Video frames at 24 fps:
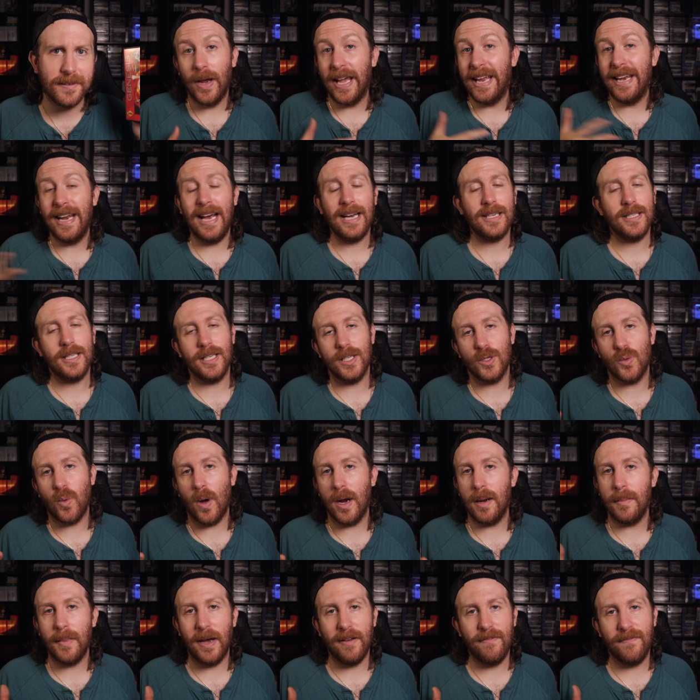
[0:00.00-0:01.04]
Okay, next is
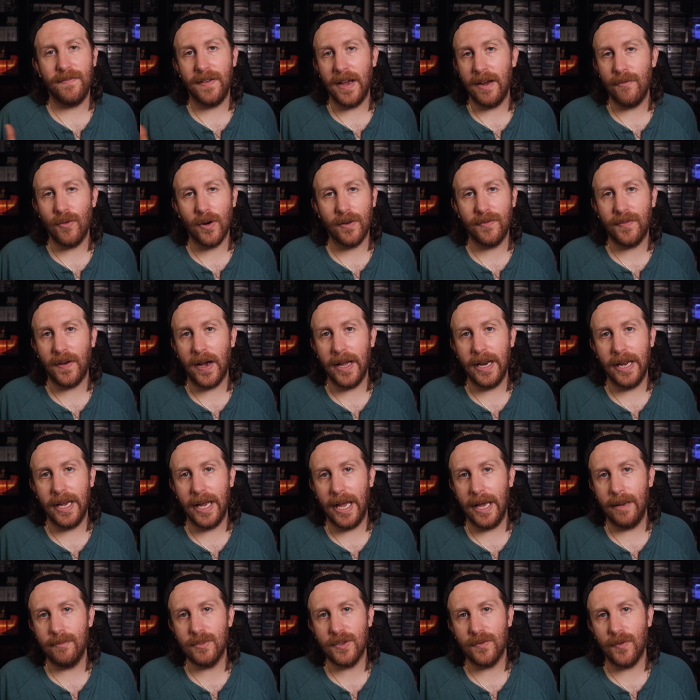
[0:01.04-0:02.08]
one of my favorite fighting
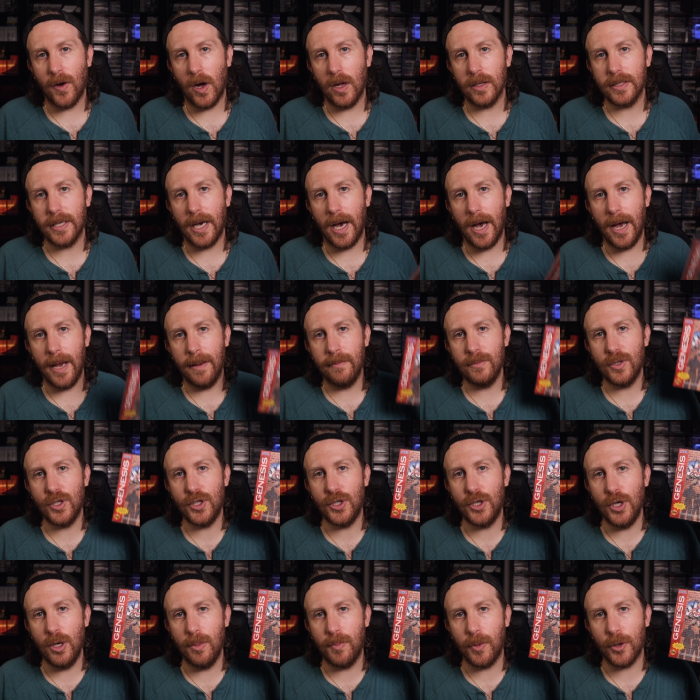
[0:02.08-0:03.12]
games of all time,
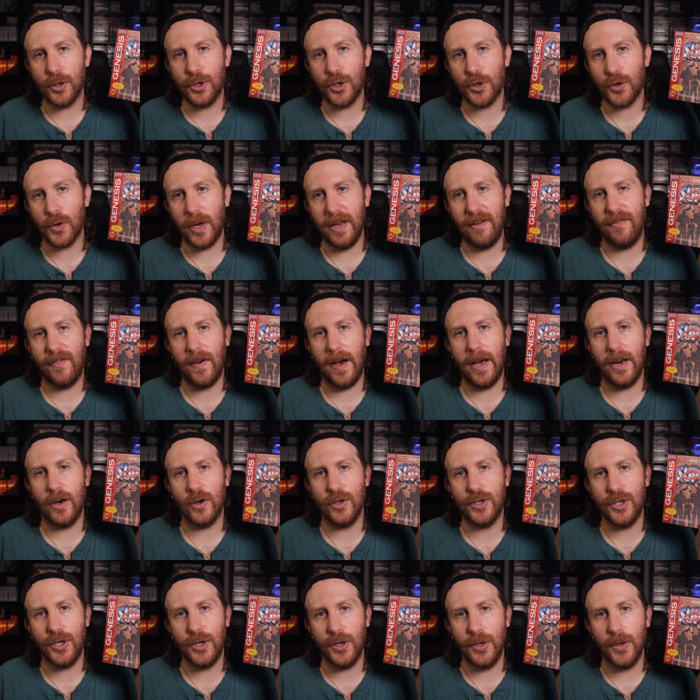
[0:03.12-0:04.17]
Super Street Fighter
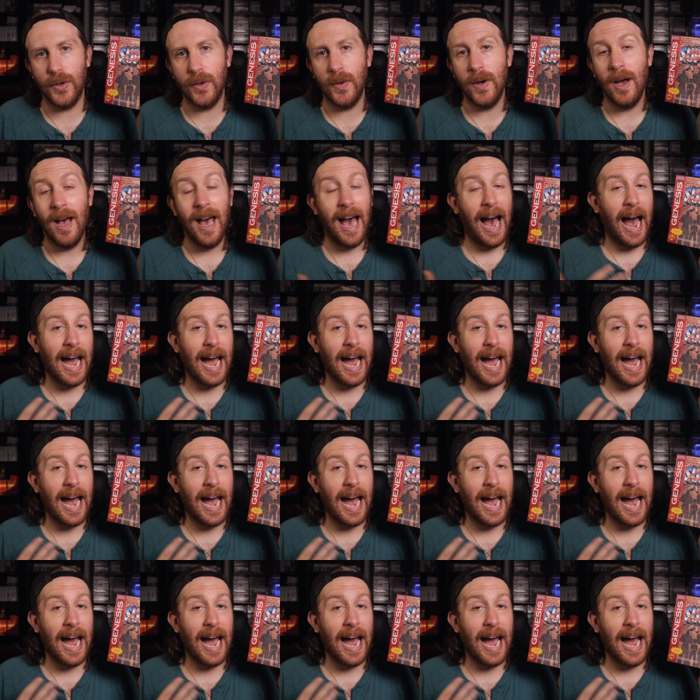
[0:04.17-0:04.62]
2.